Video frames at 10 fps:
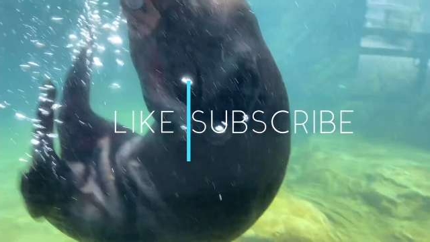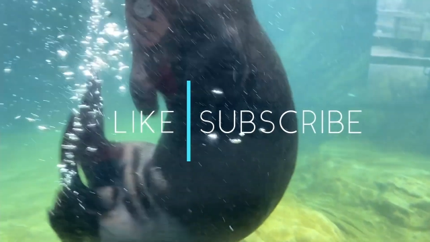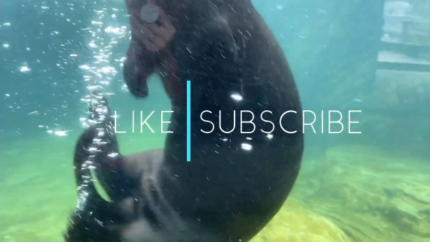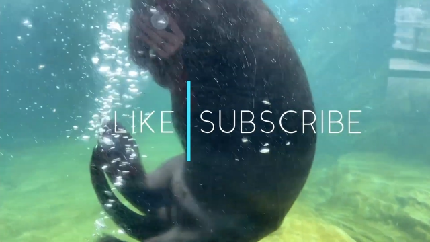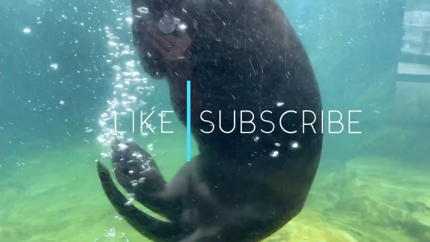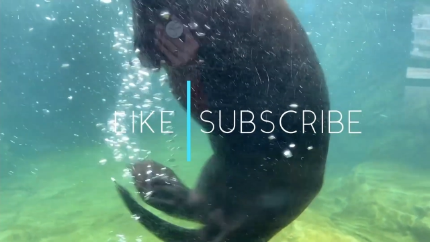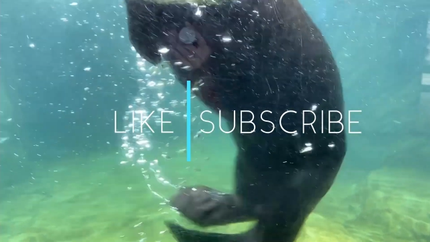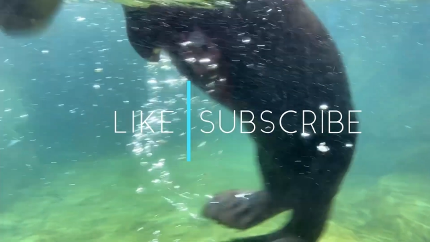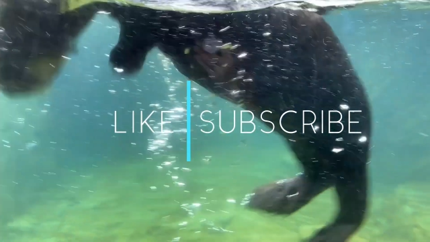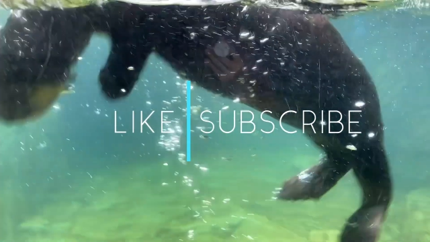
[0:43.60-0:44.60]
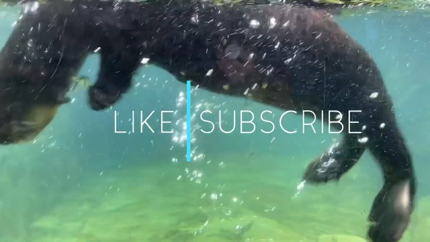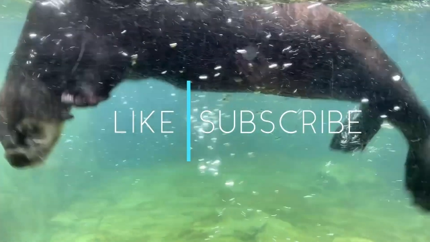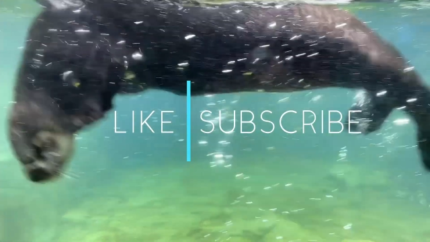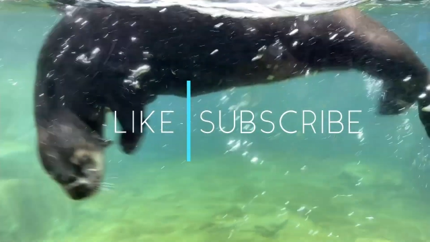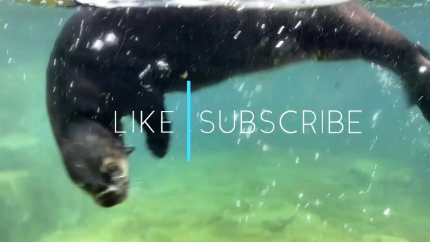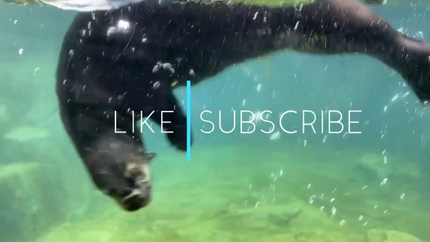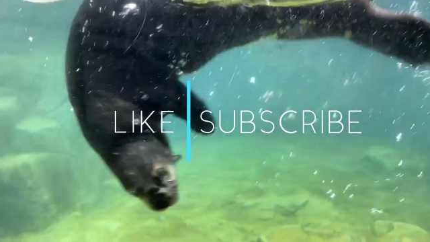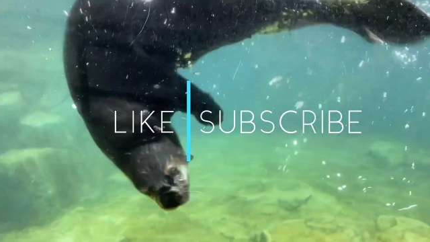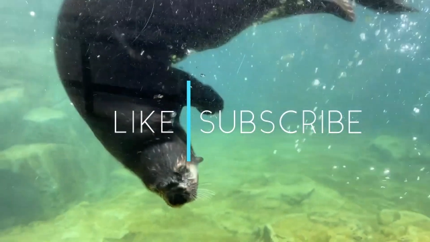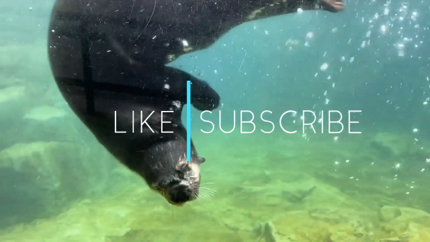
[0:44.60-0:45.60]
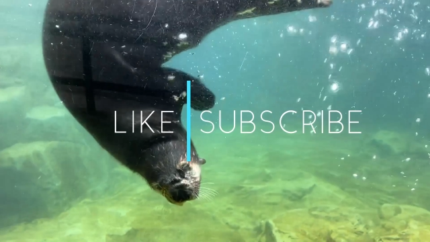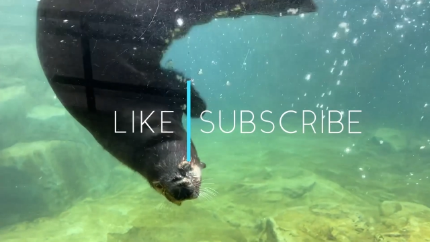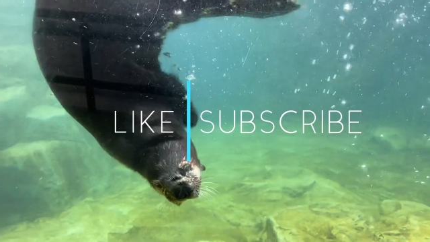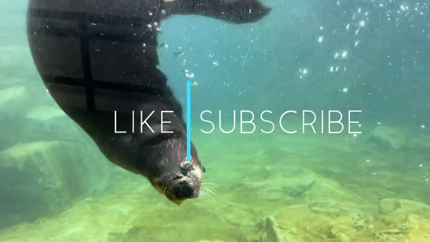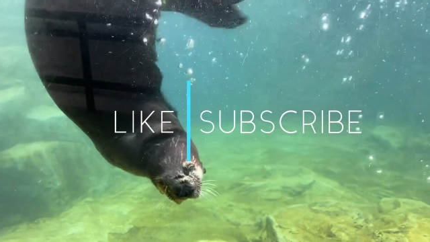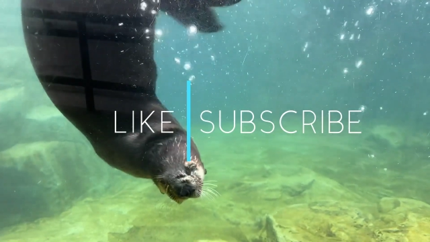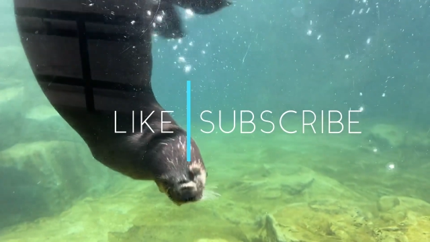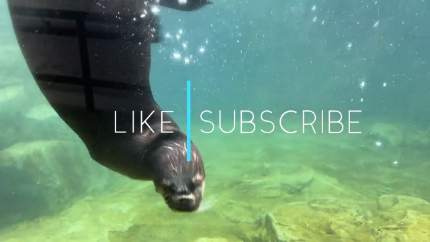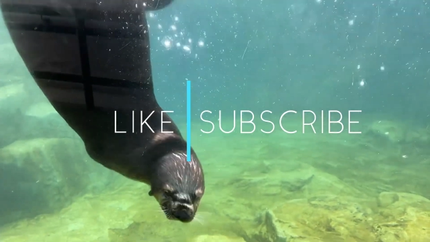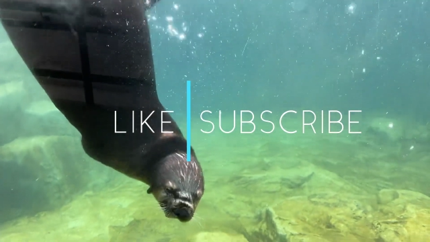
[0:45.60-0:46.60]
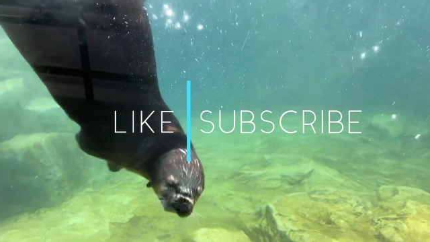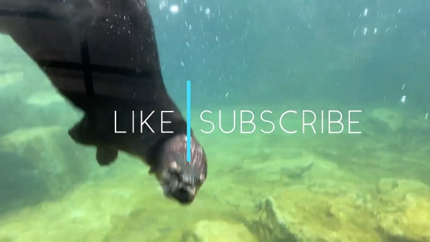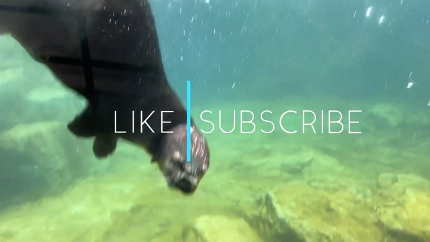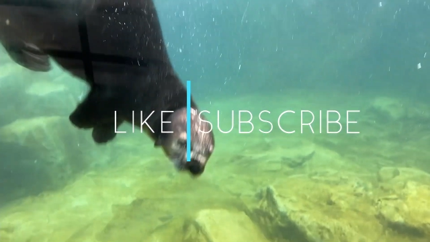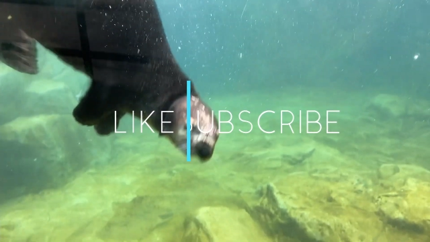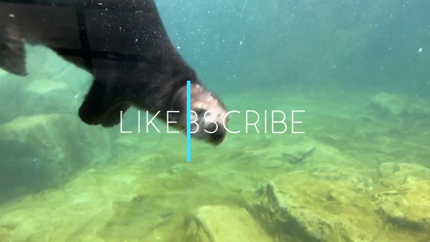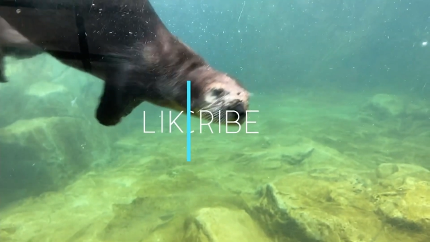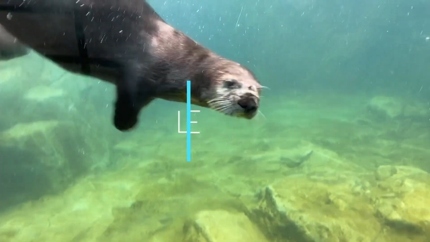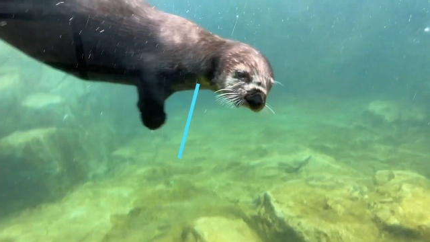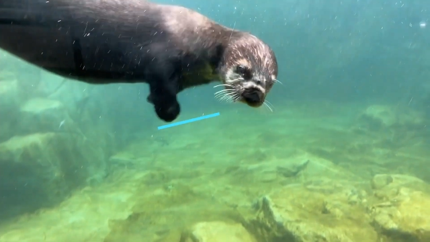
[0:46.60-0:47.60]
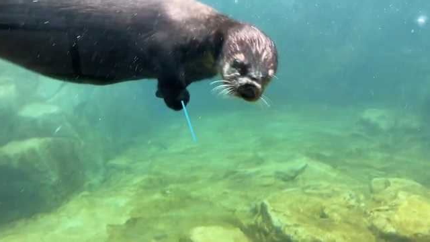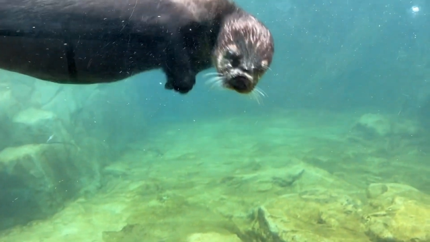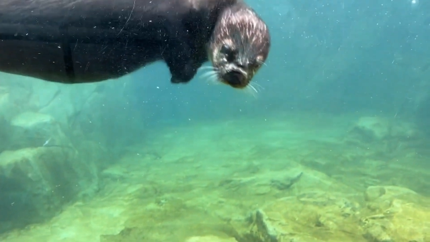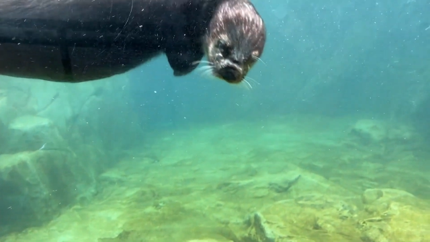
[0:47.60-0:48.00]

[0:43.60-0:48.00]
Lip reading: No face is visible, so there are no lips to read.